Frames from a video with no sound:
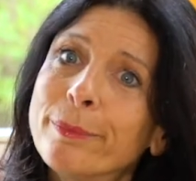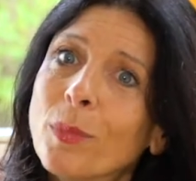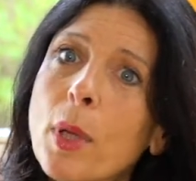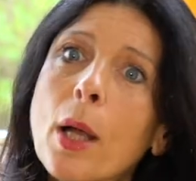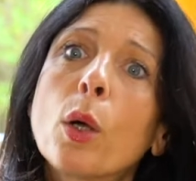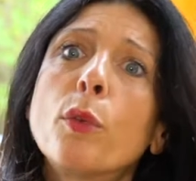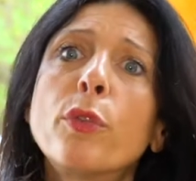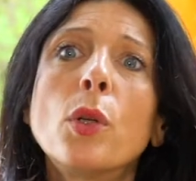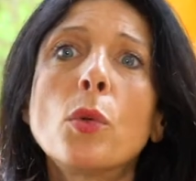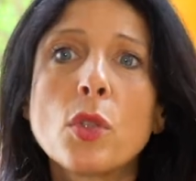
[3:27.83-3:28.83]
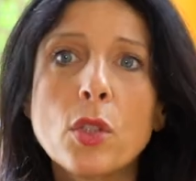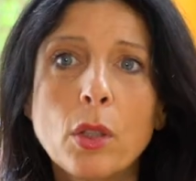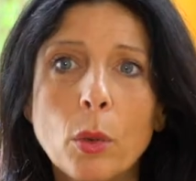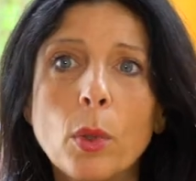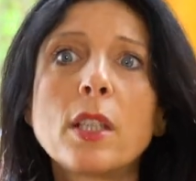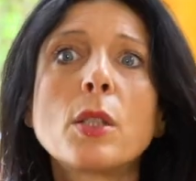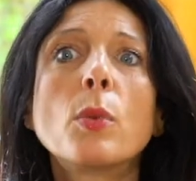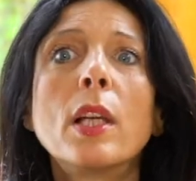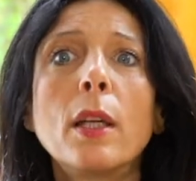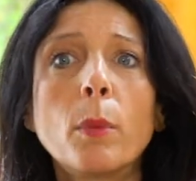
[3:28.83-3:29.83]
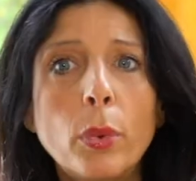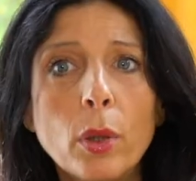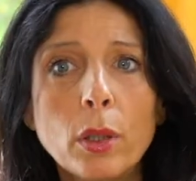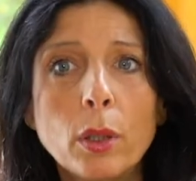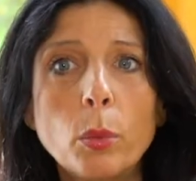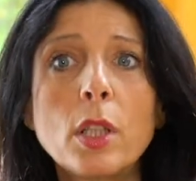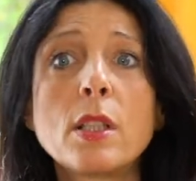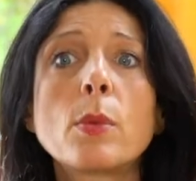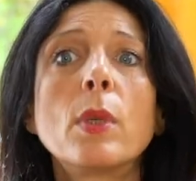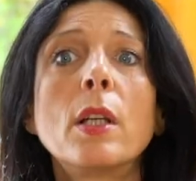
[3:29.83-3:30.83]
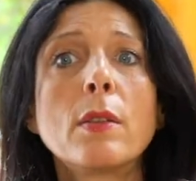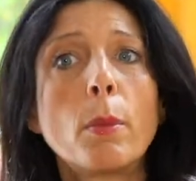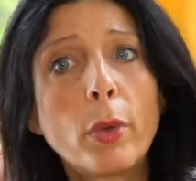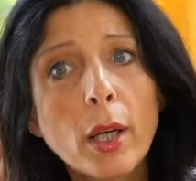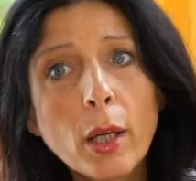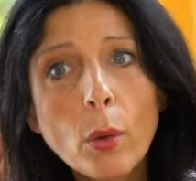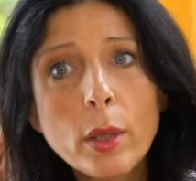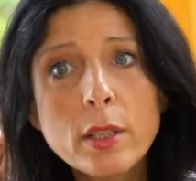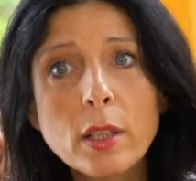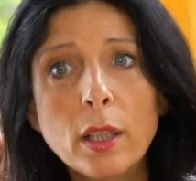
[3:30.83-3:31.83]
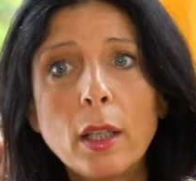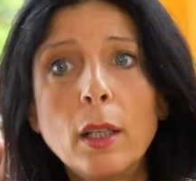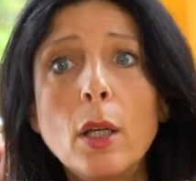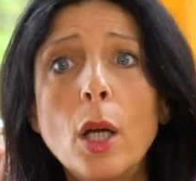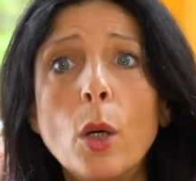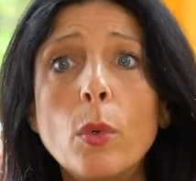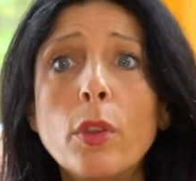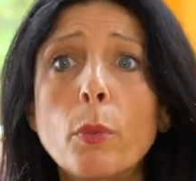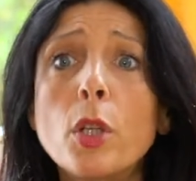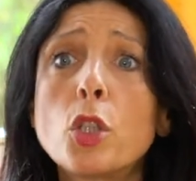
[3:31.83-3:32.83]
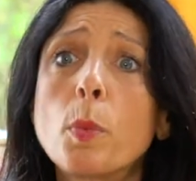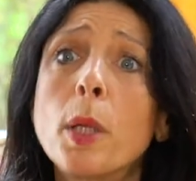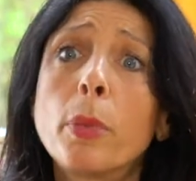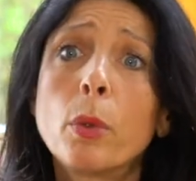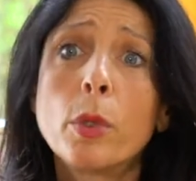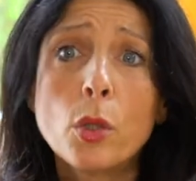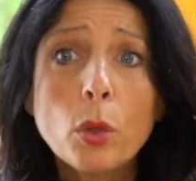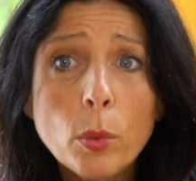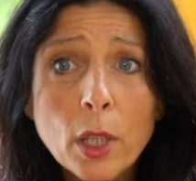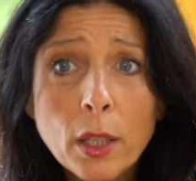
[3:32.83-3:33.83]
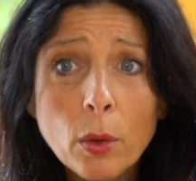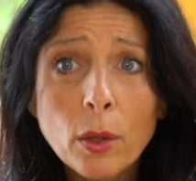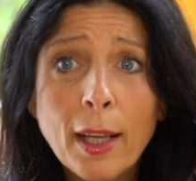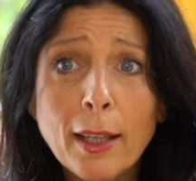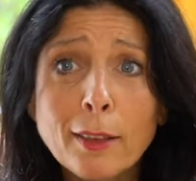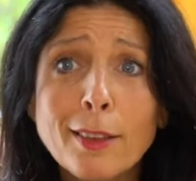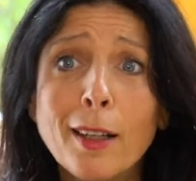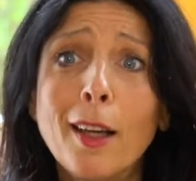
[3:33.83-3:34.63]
we are confused what is really important, what is really the priority, with which people we should really connect,